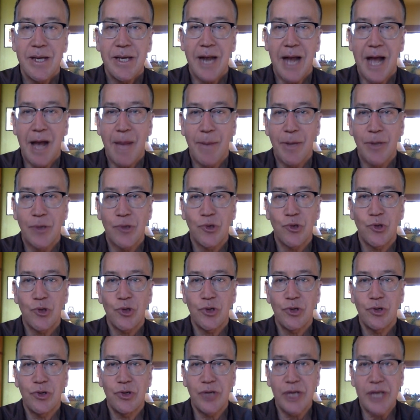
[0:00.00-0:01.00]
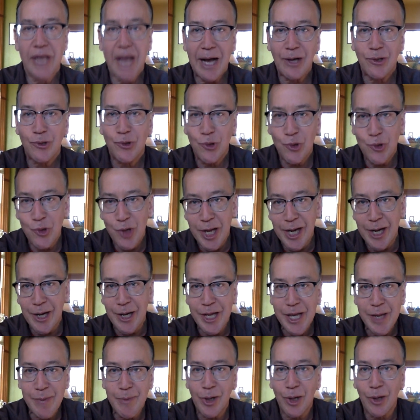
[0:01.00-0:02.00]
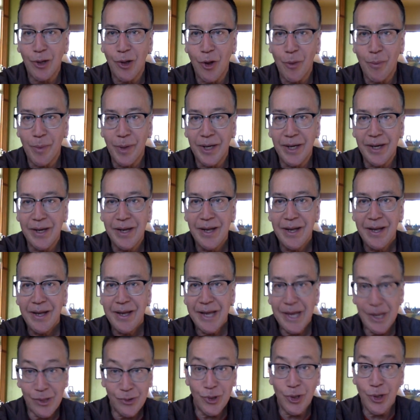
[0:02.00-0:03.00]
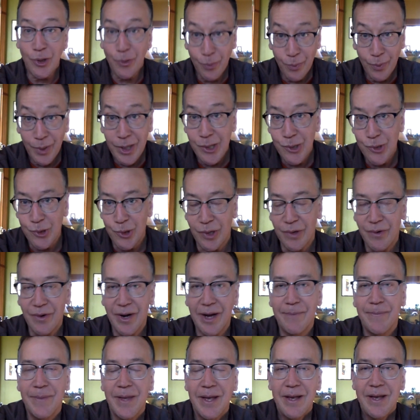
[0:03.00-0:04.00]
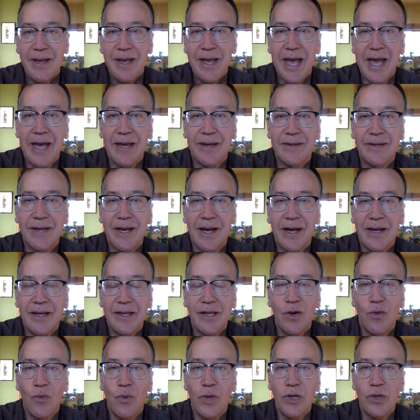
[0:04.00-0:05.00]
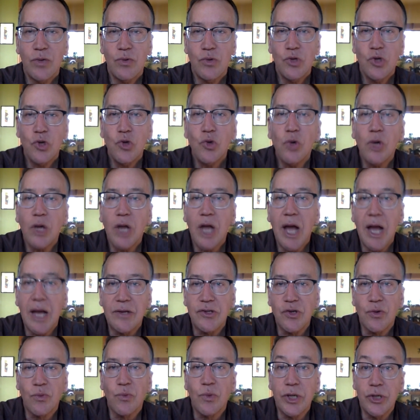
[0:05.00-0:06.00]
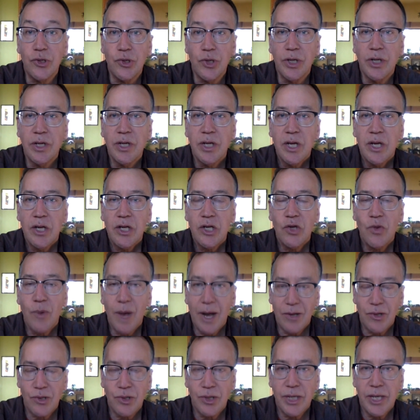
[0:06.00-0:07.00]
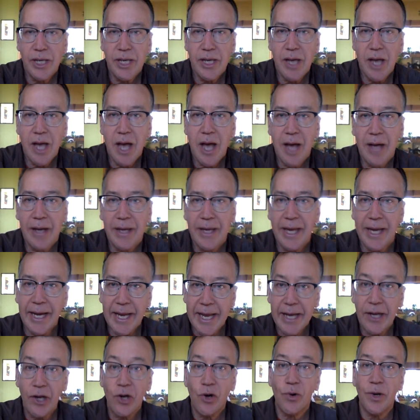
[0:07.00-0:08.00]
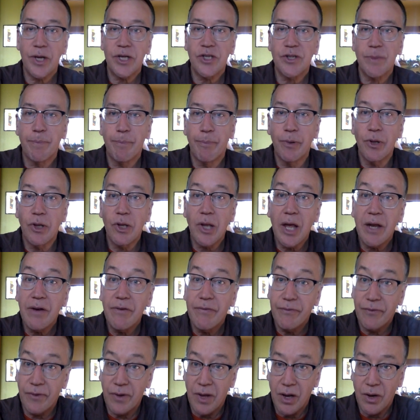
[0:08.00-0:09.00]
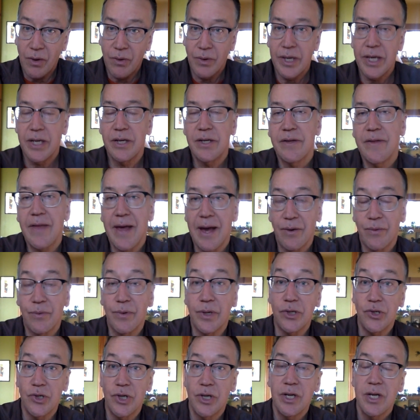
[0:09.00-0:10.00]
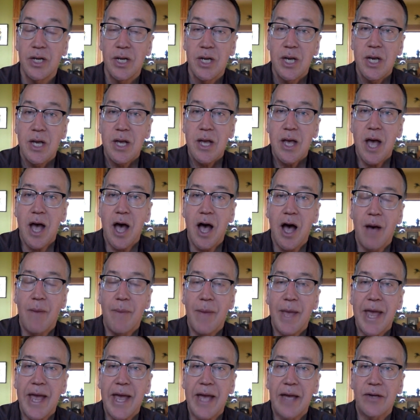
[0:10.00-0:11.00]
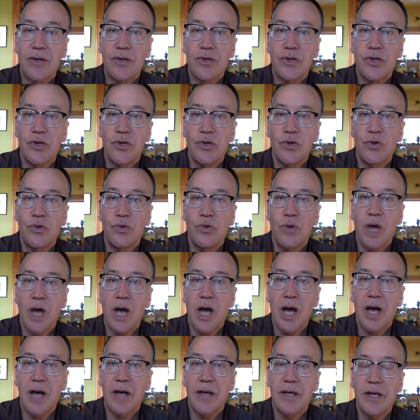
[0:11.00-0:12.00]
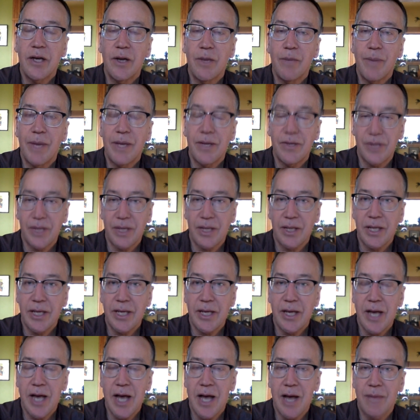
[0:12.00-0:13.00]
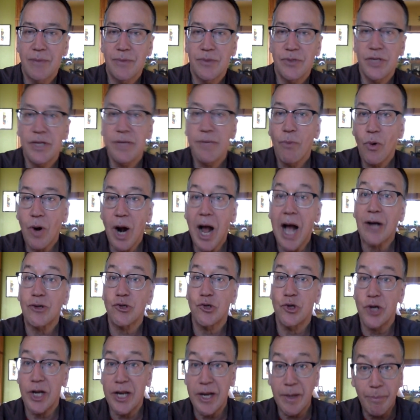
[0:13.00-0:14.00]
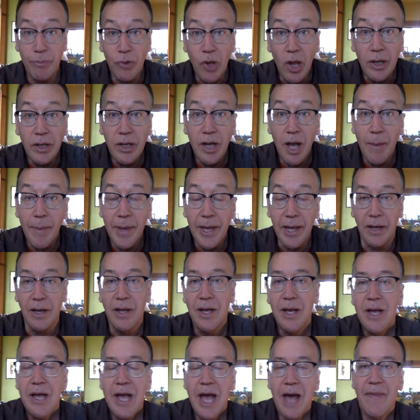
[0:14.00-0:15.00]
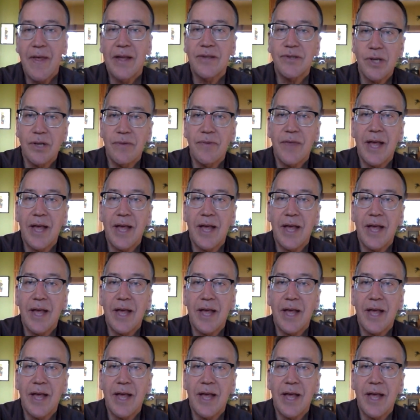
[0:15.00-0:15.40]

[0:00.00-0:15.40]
how much deoxygenated hemoglobin is in a region, right? And when you utilize a region, you actually get increased blood flow into that region, and you basically see more oxygenated blood come in, and that